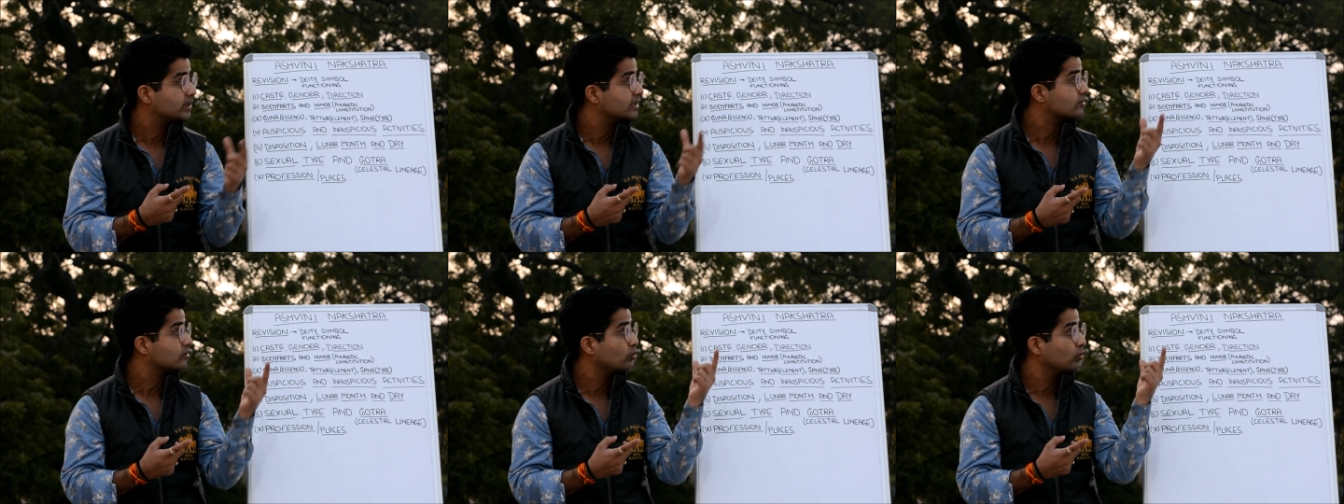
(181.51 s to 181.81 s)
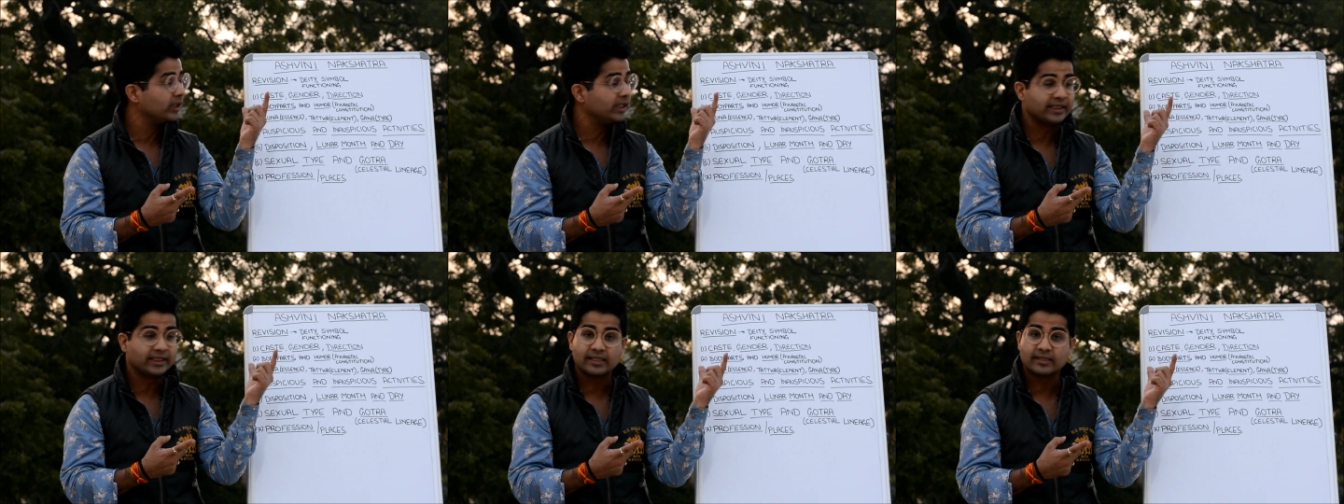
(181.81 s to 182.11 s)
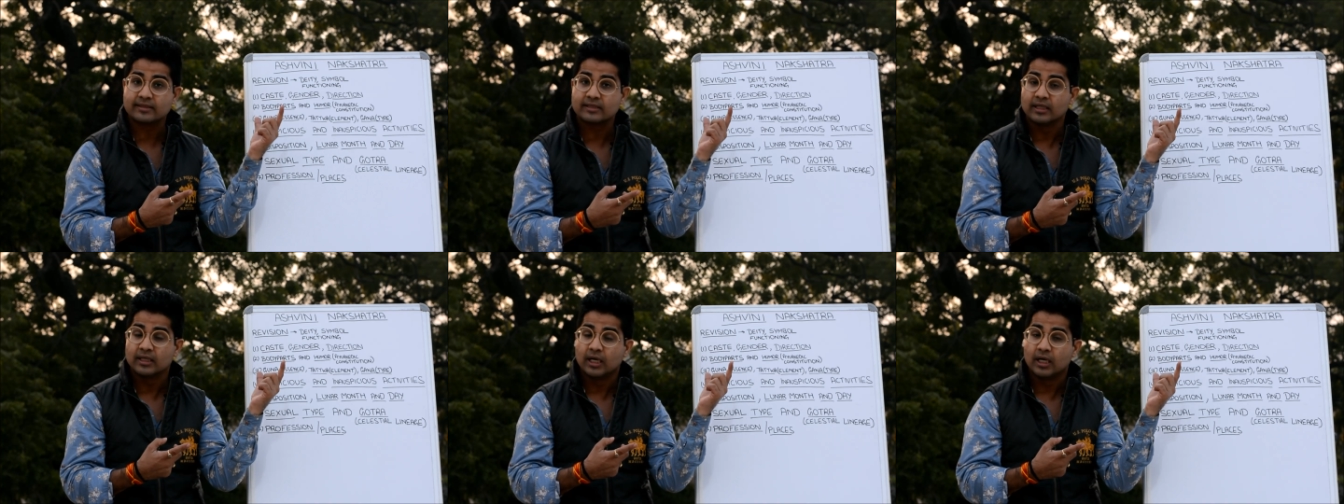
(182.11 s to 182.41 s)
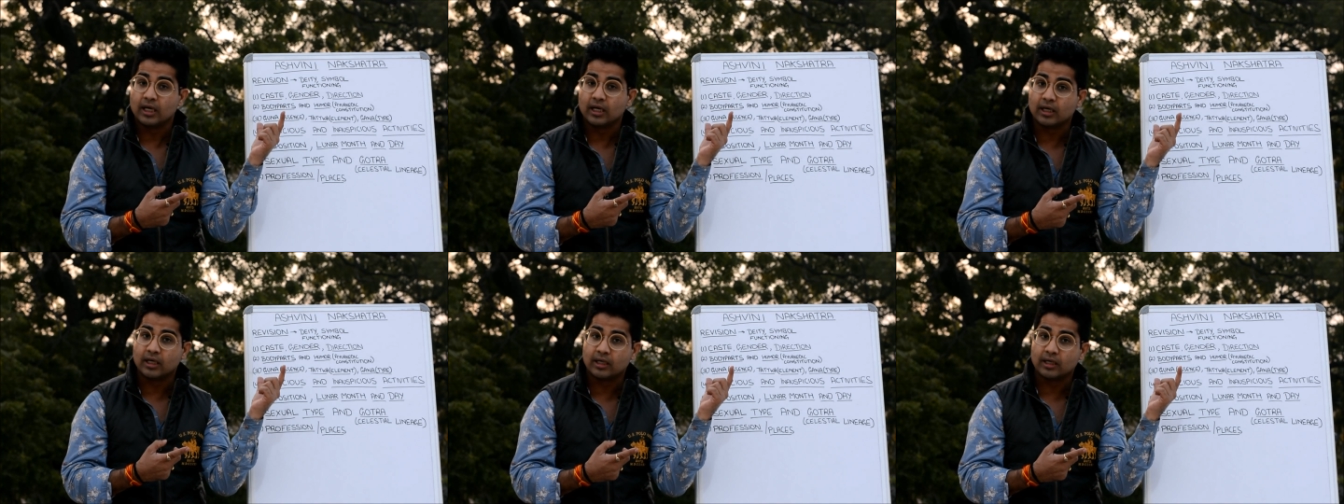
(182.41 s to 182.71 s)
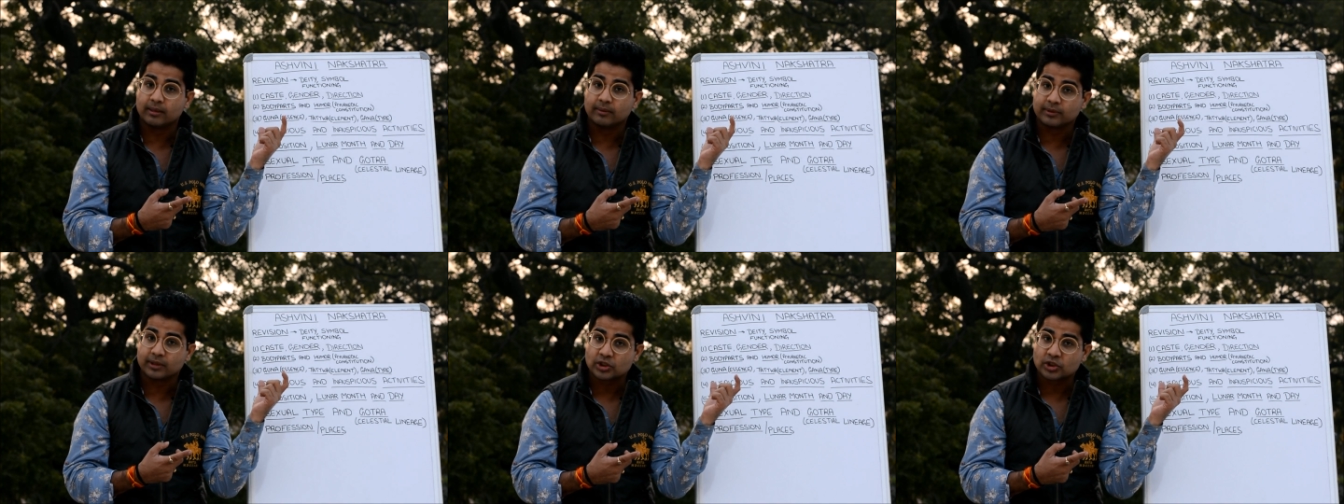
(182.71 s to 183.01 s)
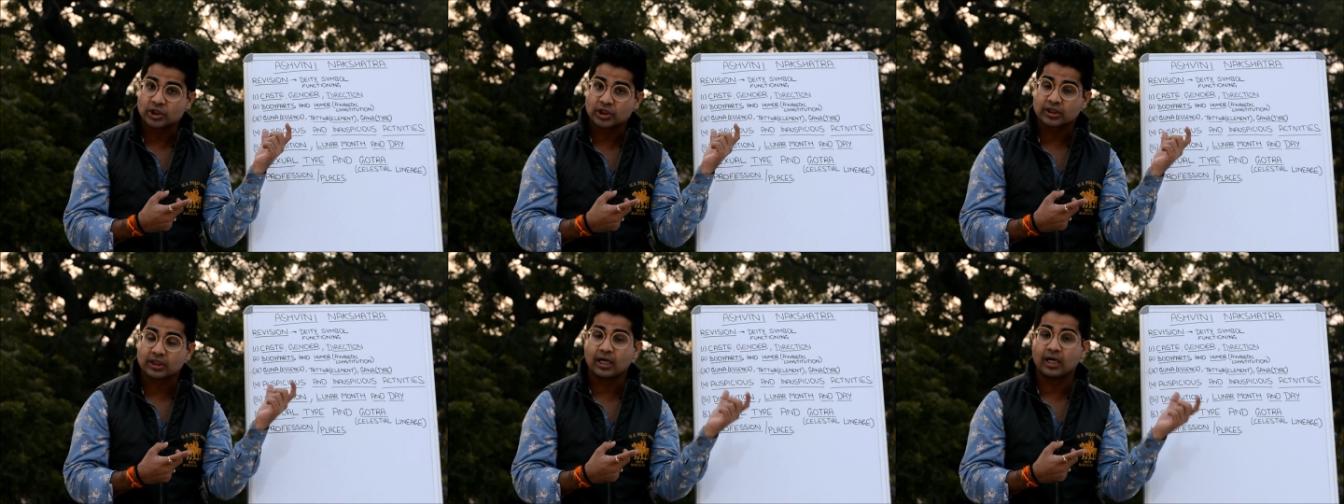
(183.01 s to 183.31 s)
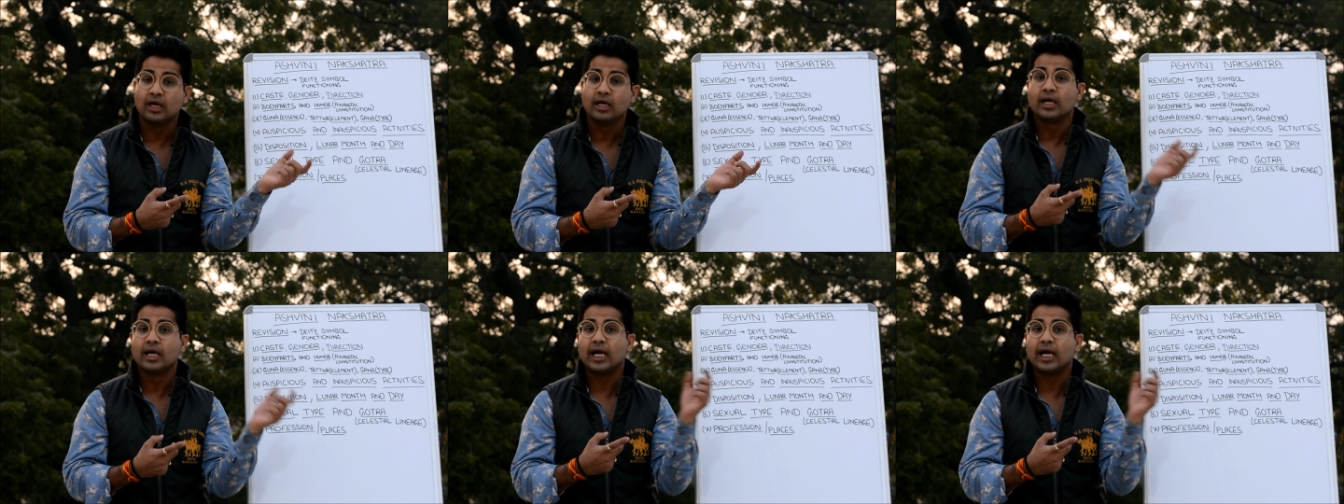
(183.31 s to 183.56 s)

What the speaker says: is ruling this Nakshatra,